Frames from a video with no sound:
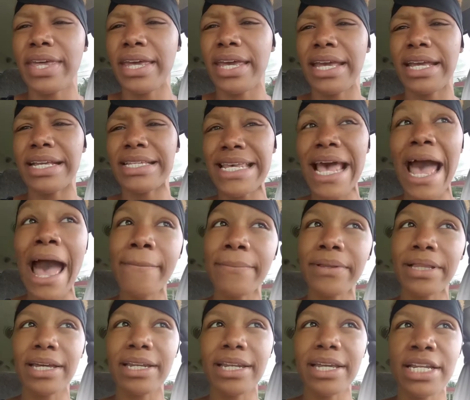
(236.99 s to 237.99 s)
the
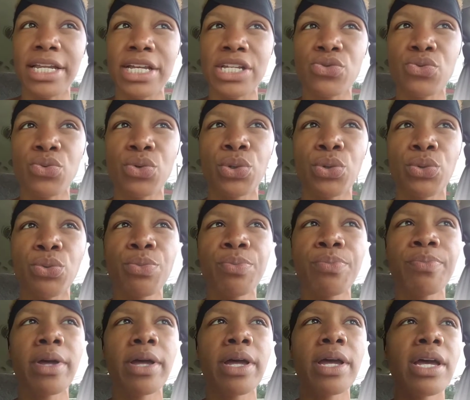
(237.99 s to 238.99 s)
tablet in his room.